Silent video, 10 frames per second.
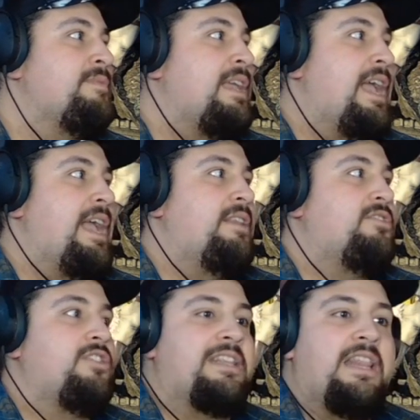and
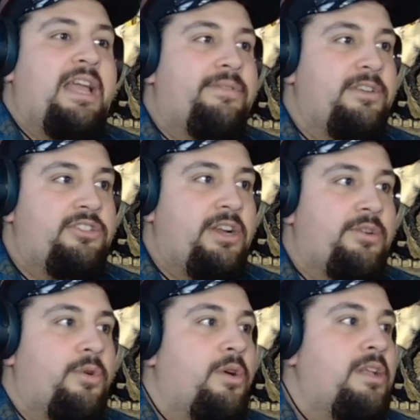just life in
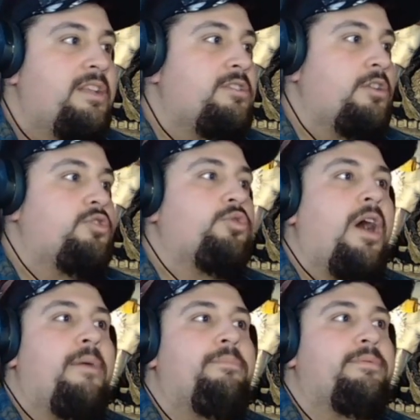general, to
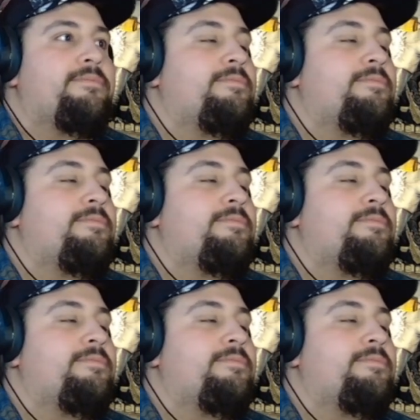drop